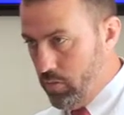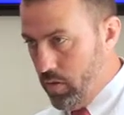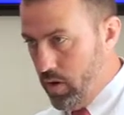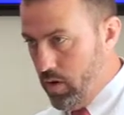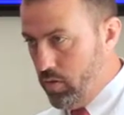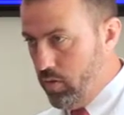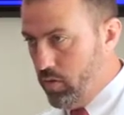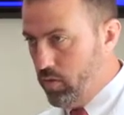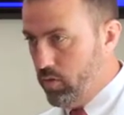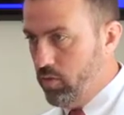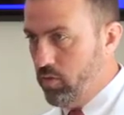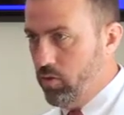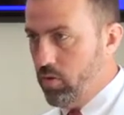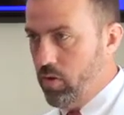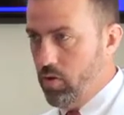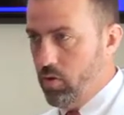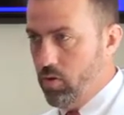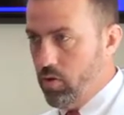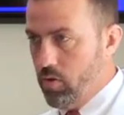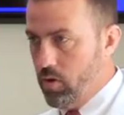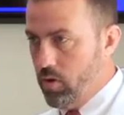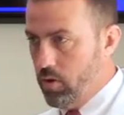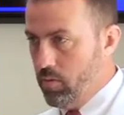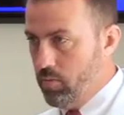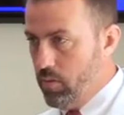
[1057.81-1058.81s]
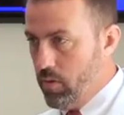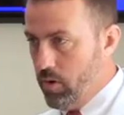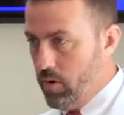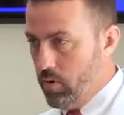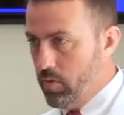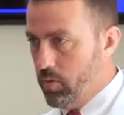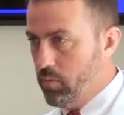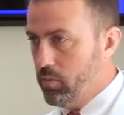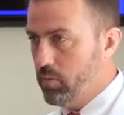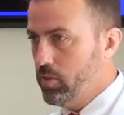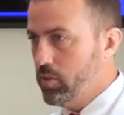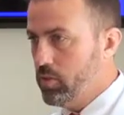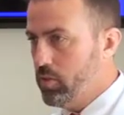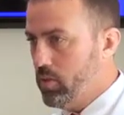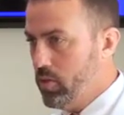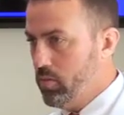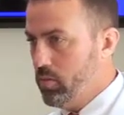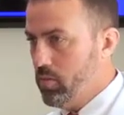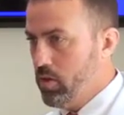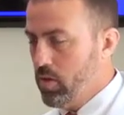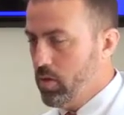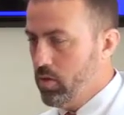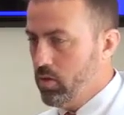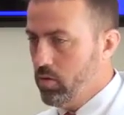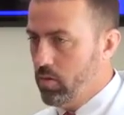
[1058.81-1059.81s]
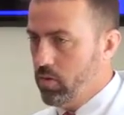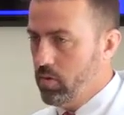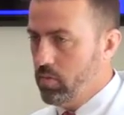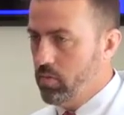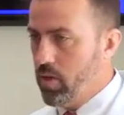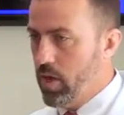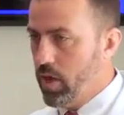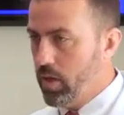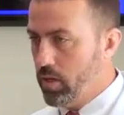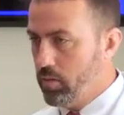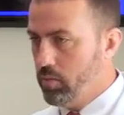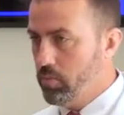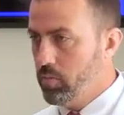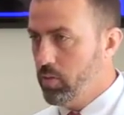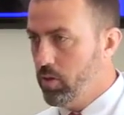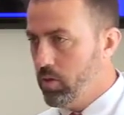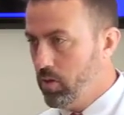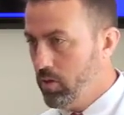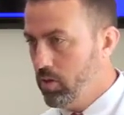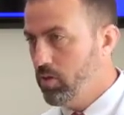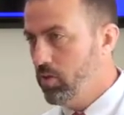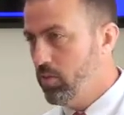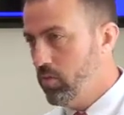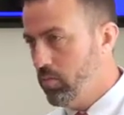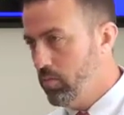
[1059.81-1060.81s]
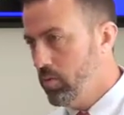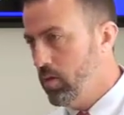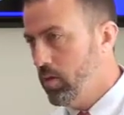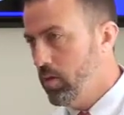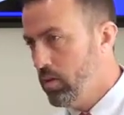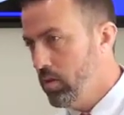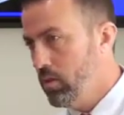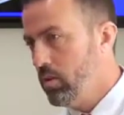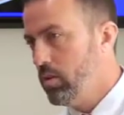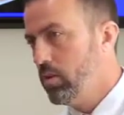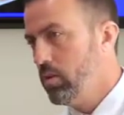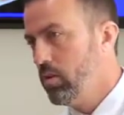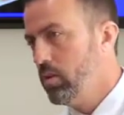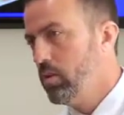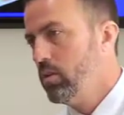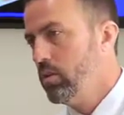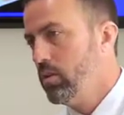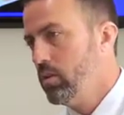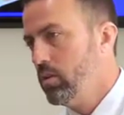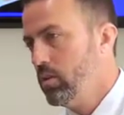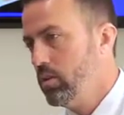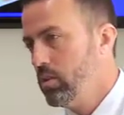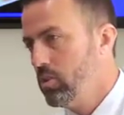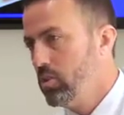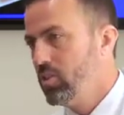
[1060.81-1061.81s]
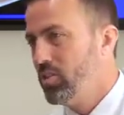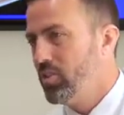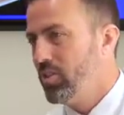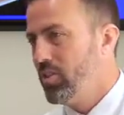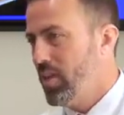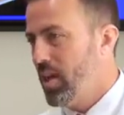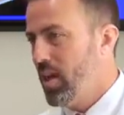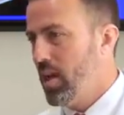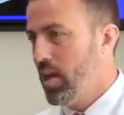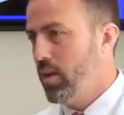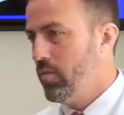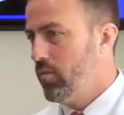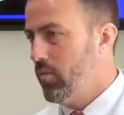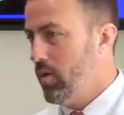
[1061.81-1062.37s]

better than steroid, better than placebo, and my experience has been just that.